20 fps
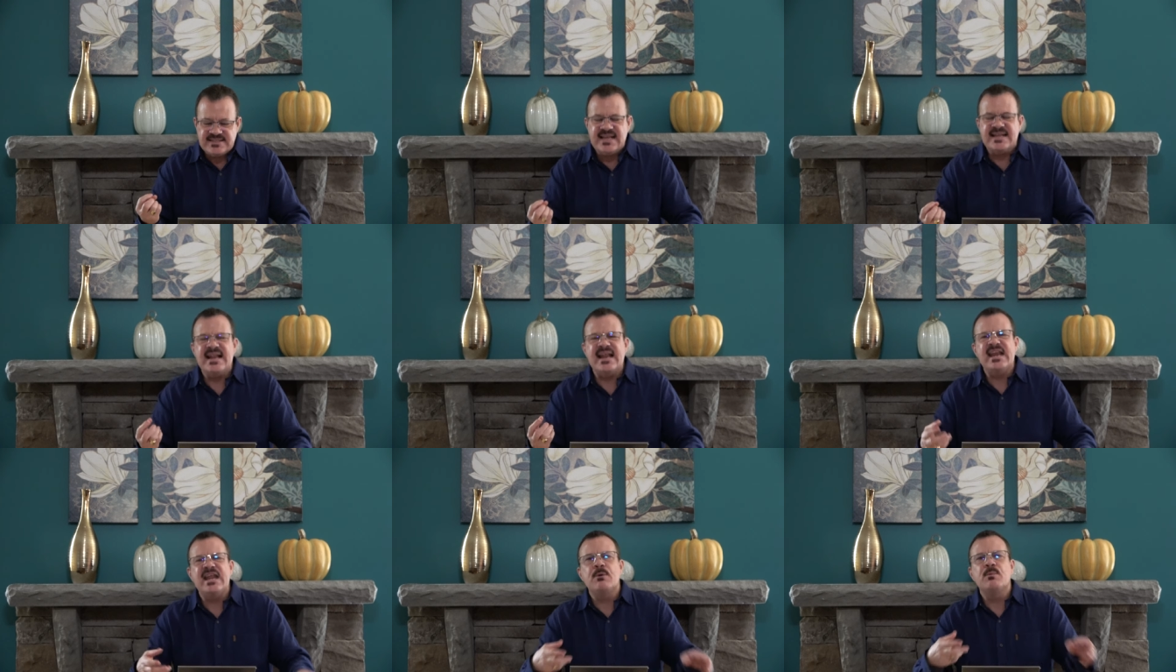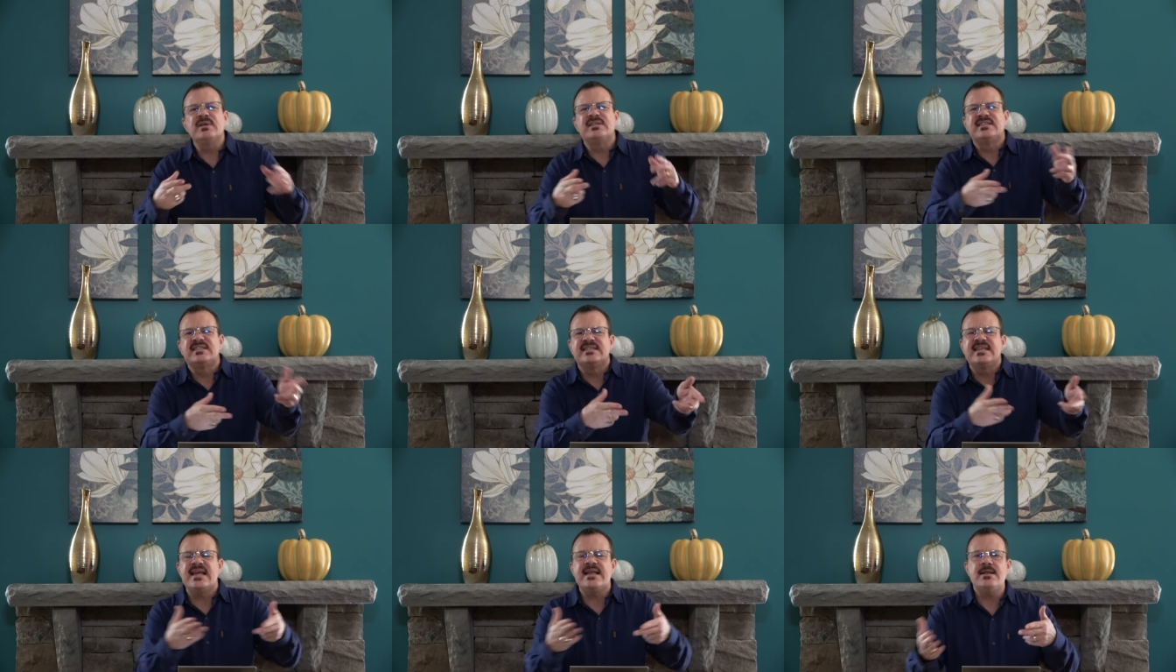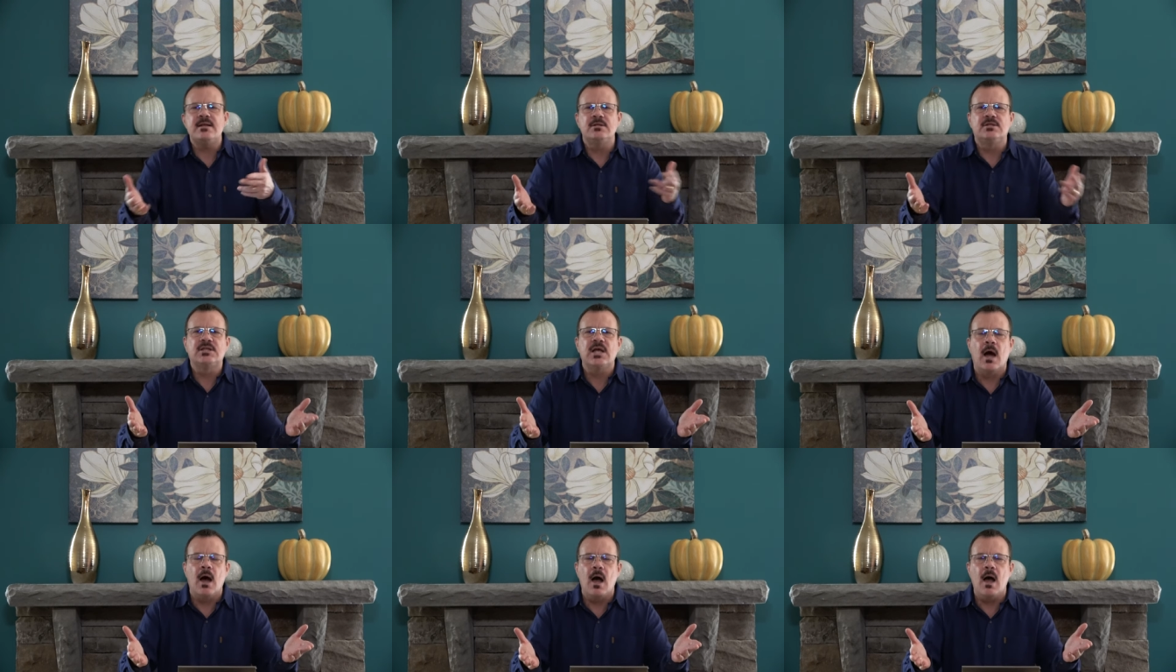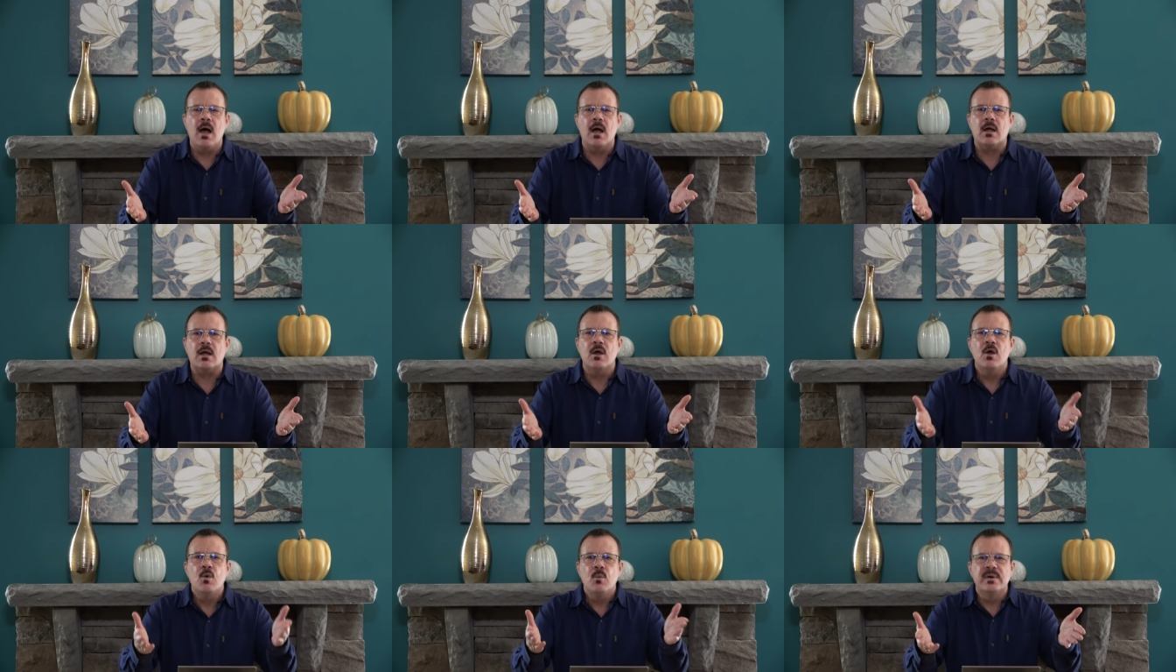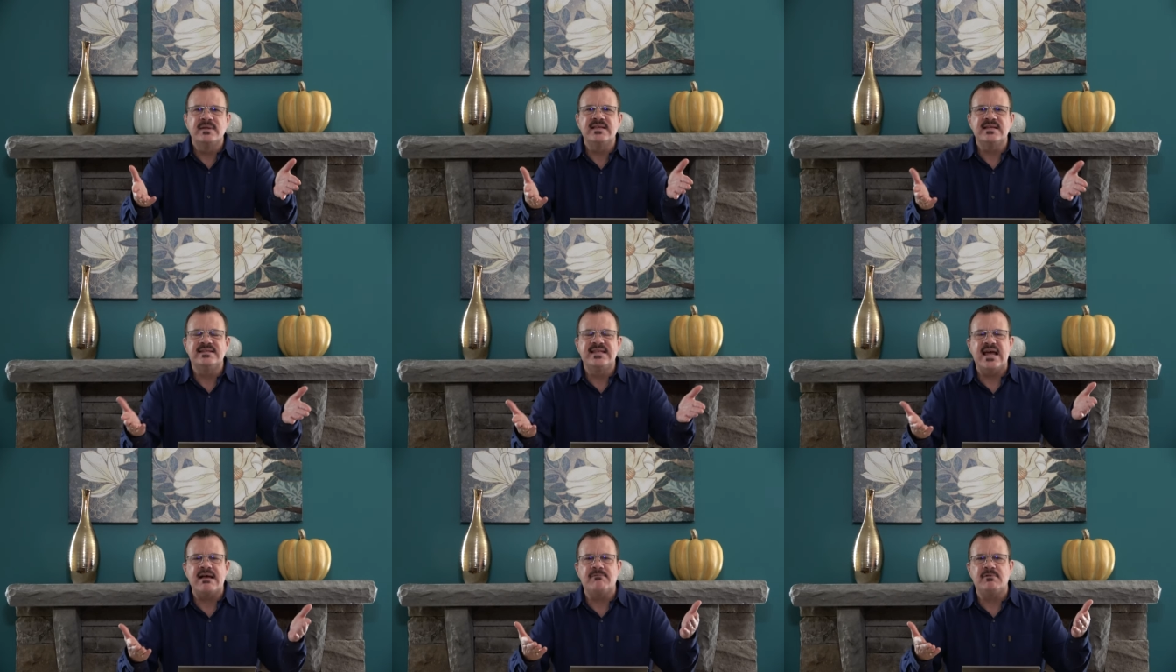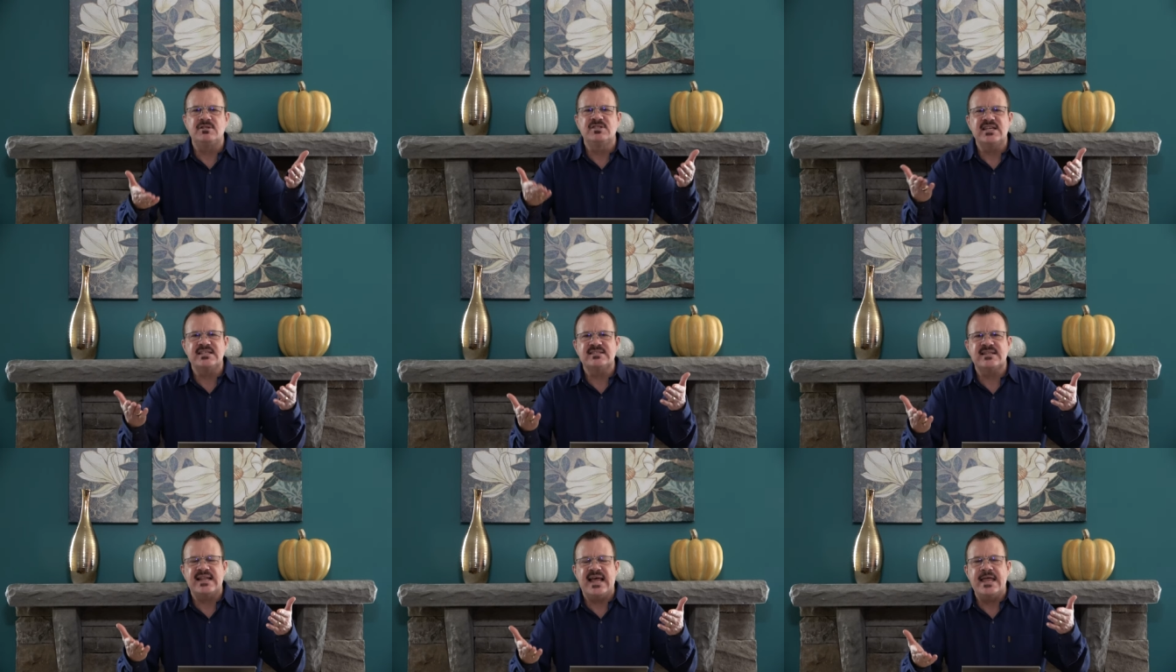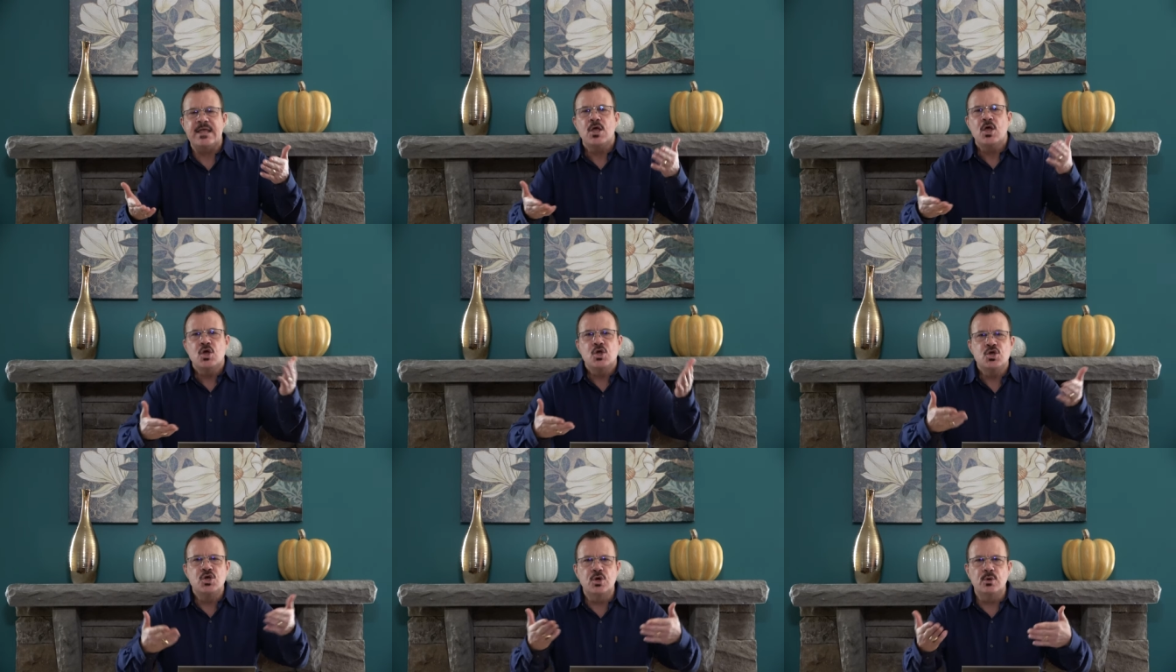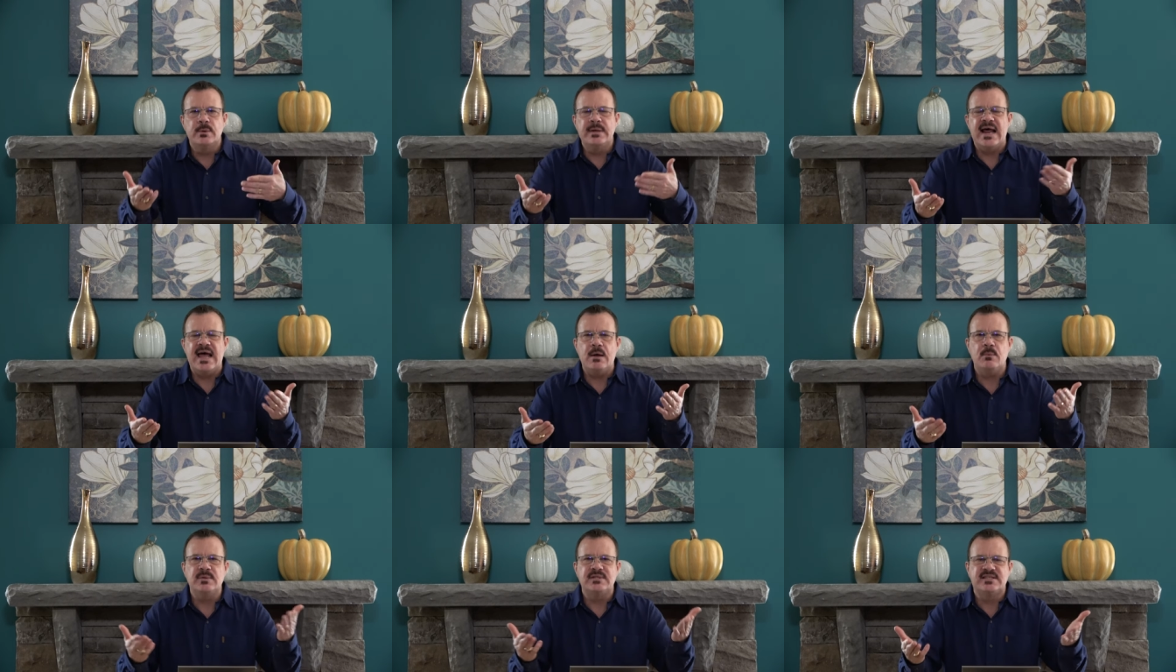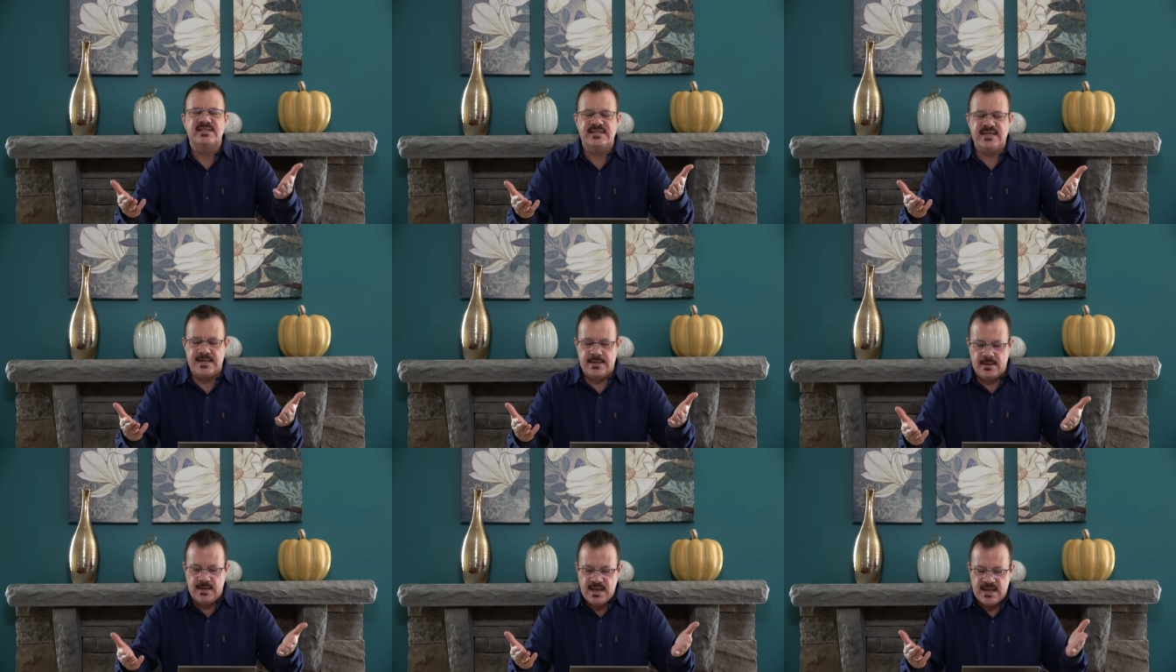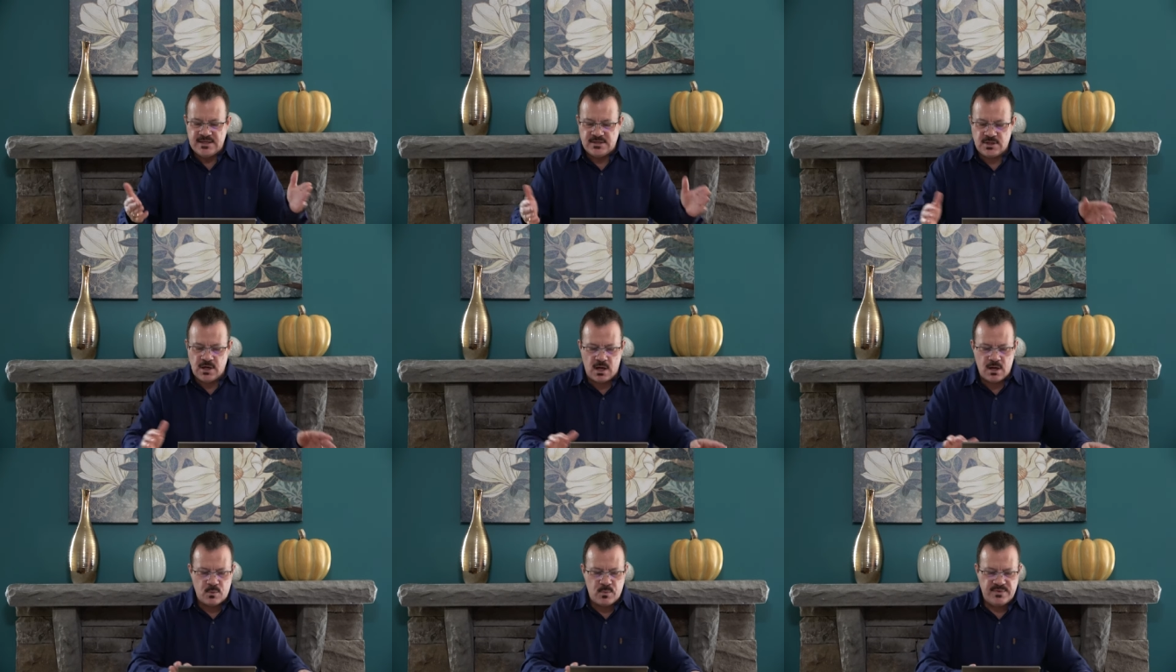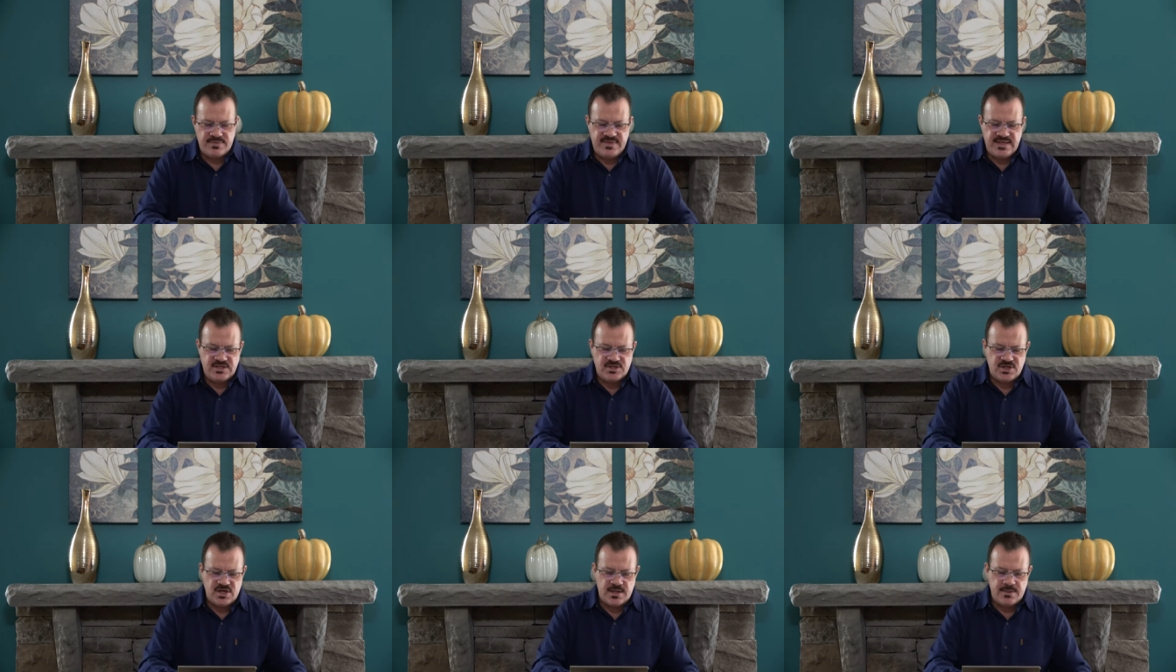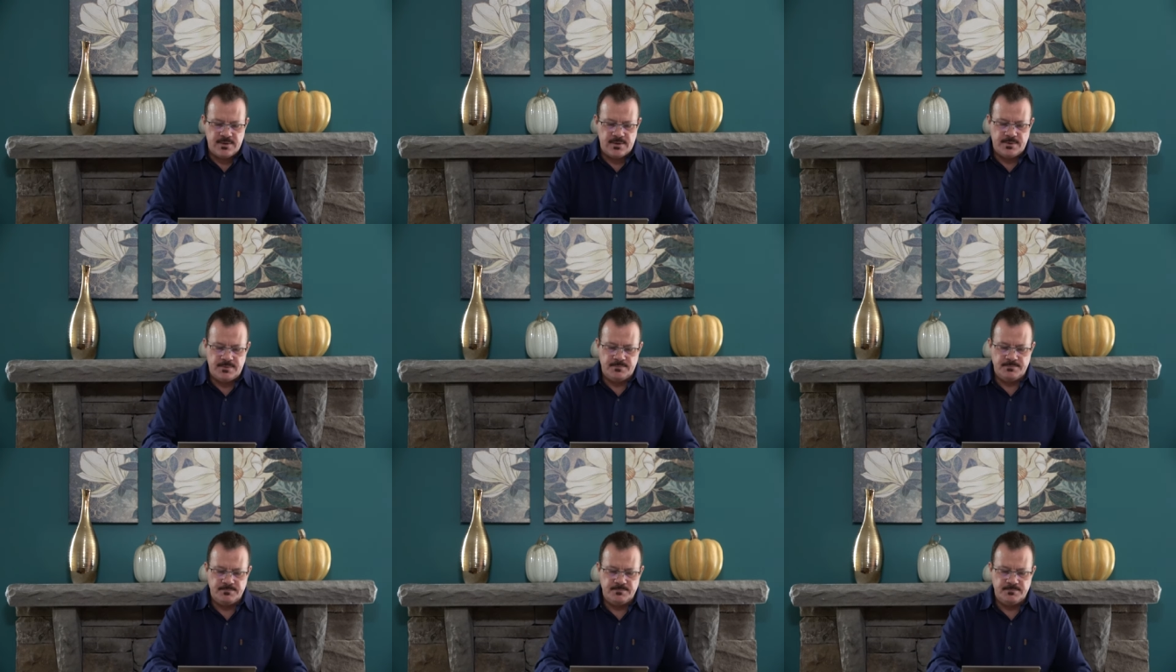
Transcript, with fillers: said that he would sit and talk with the devil just like you and I would sit and talk with each other.